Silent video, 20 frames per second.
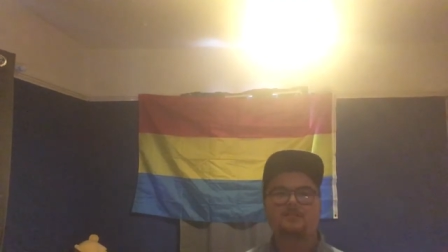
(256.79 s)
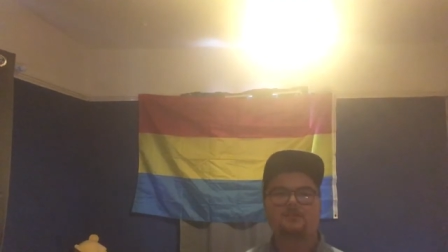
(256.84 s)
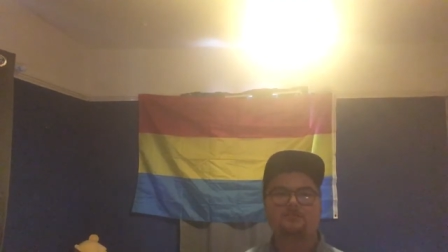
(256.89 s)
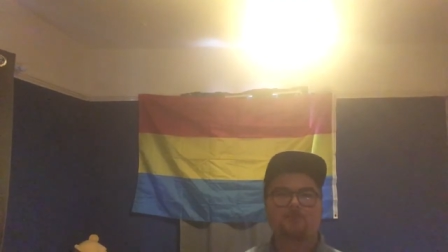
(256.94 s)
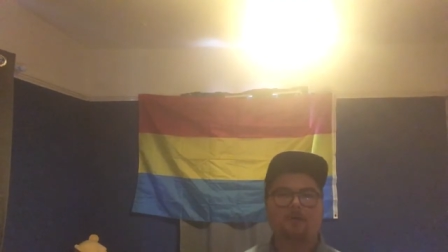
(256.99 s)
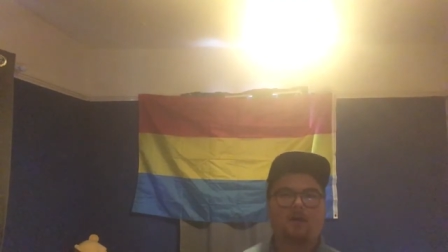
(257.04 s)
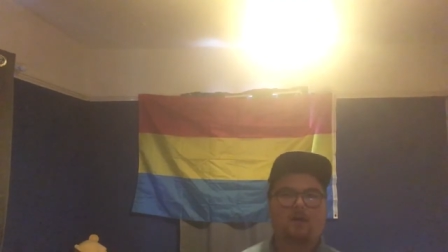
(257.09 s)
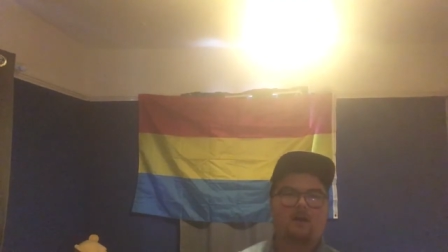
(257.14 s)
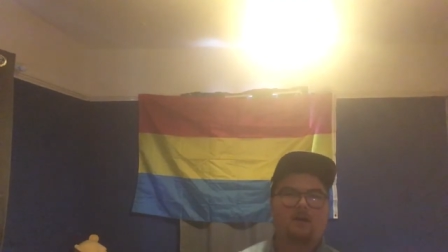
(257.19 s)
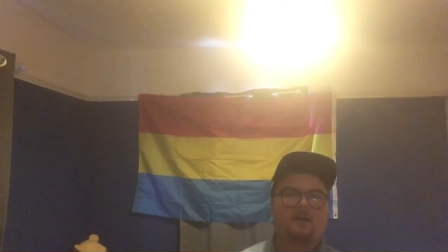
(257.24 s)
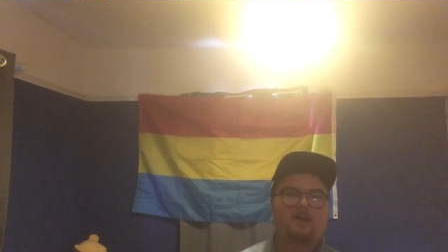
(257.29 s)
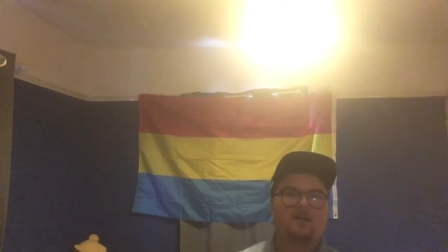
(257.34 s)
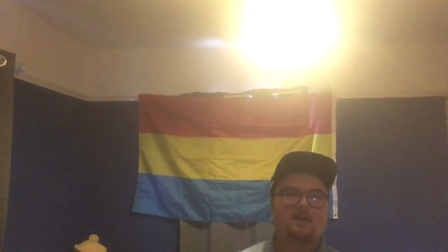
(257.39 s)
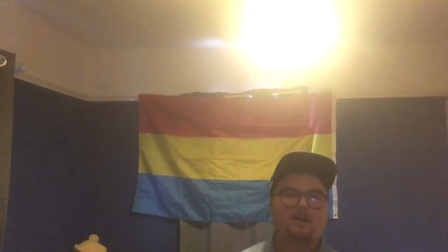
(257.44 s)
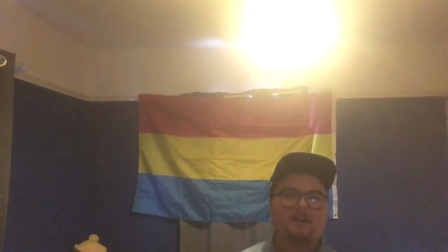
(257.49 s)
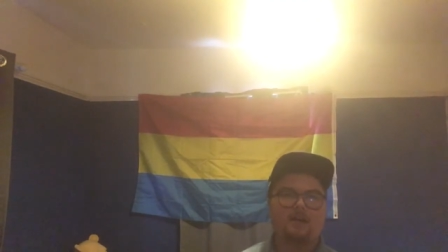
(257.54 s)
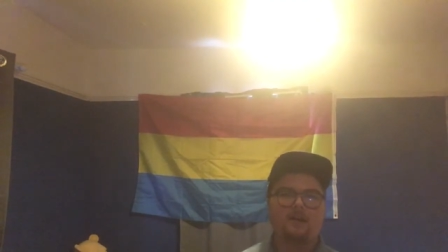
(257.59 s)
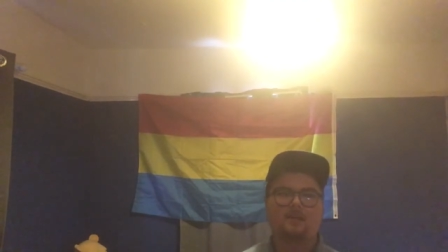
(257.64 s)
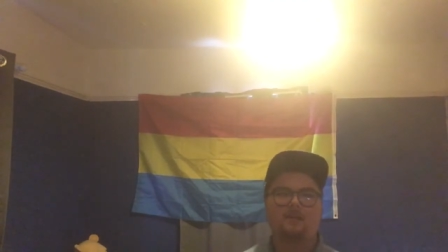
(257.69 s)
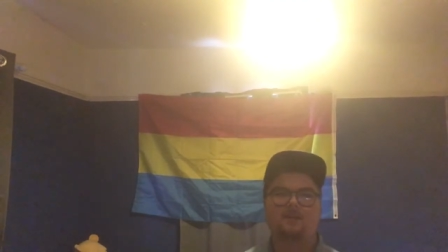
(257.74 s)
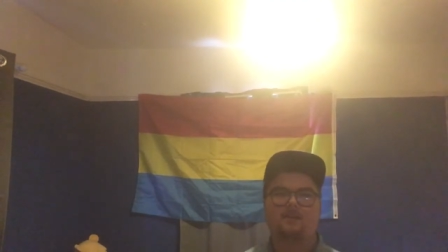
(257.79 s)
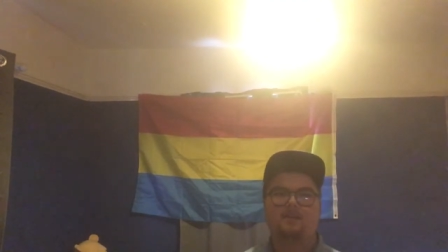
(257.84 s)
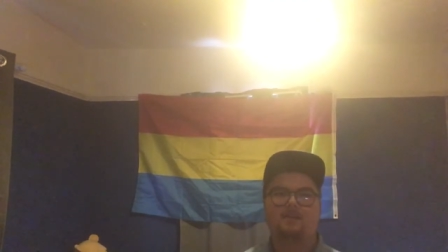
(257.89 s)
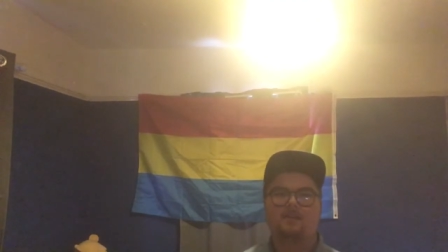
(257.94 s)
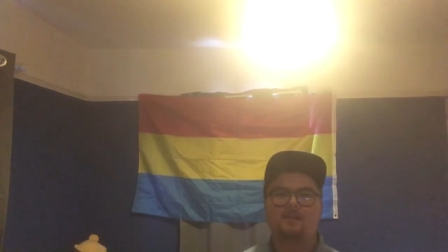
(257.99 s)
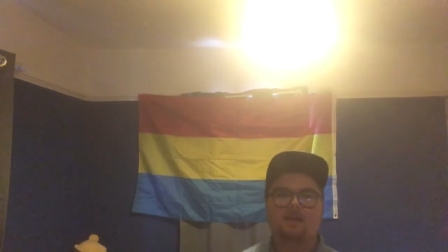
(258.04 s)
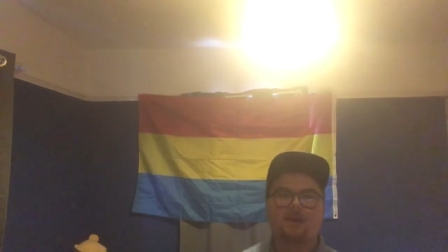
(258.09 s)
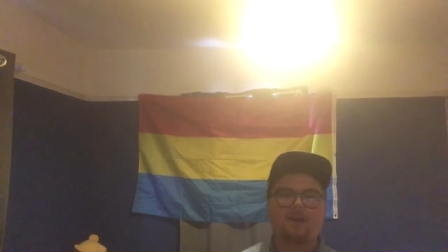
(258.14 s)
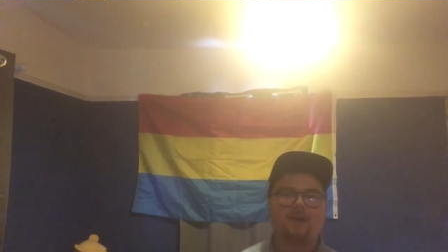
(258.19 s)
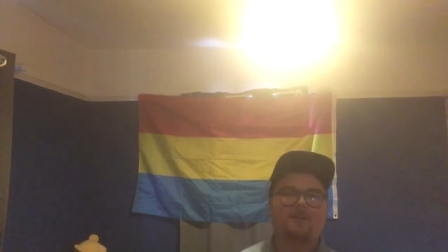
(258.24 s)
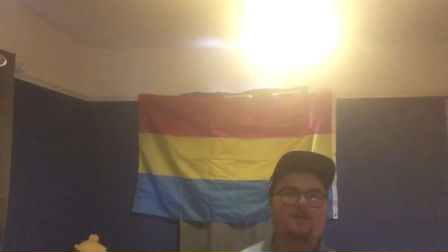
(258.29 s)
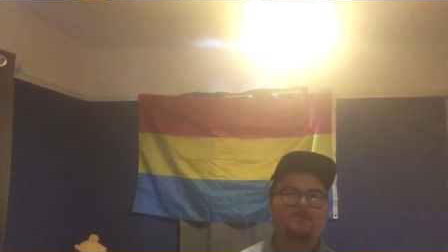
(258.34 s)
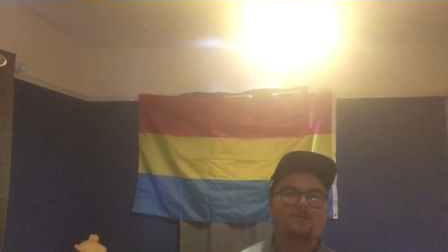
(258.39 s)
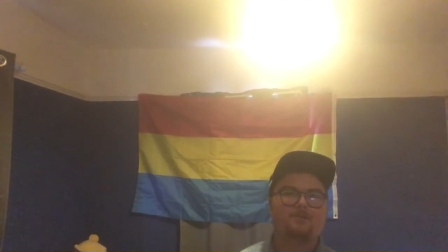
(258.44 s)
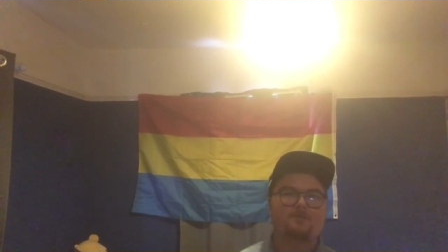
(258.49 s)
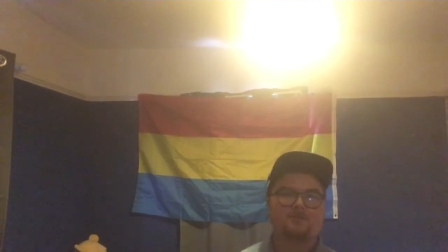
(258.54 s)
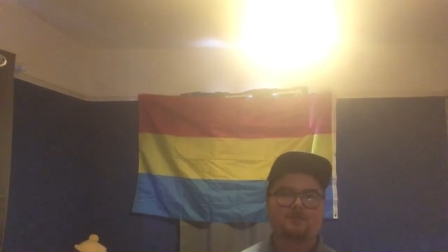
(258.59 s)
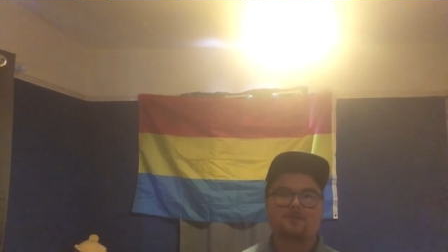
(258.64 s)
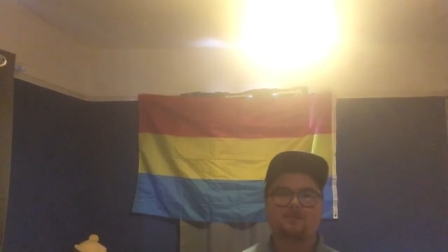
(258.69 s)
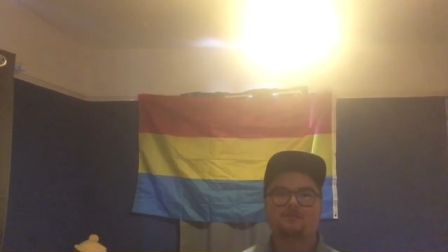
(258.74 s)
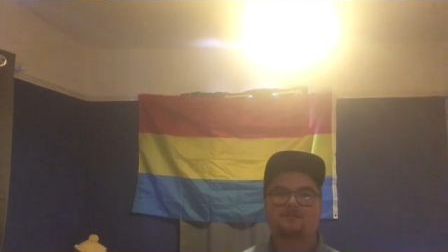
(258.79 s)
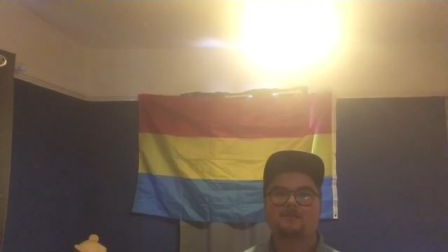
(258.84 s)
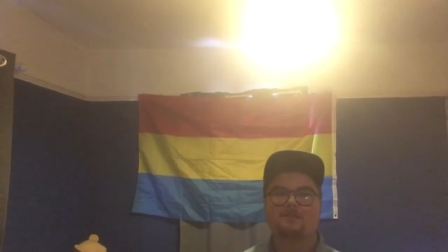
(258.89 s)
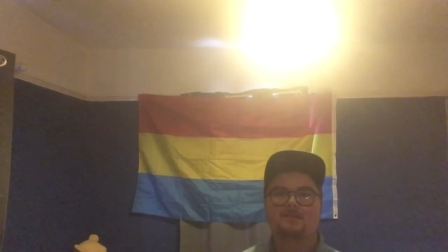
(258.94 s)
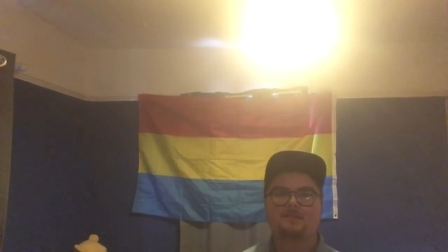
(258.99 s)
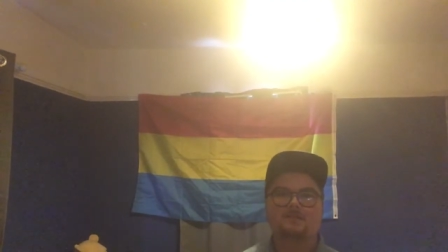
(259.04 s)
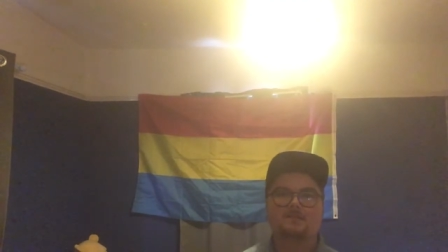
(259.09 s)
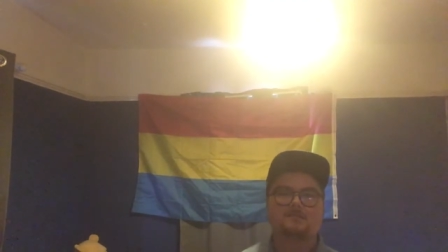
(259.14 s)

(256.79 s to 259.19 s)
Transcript: by and the yellow green.